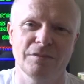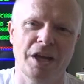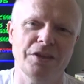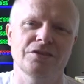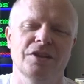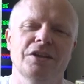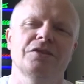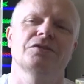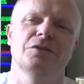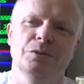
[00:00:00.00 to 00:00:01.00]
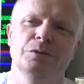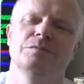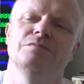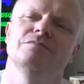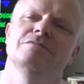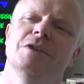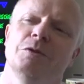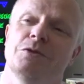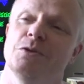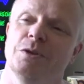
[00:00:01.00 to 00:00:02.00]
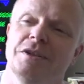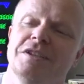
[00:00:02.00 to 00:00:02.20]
Ace and Ace 2. Oh joy.